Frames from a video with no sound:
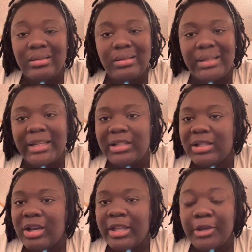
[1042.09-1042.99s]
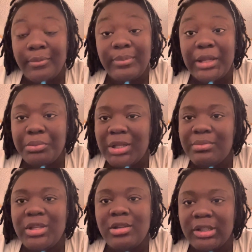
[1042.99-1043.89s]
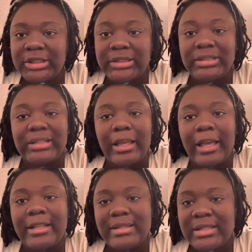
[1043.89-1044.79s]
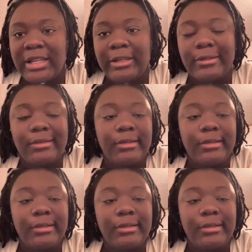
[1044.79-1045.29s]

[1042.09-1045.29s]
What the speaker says: That did not help. It made me nauseous. I got sick.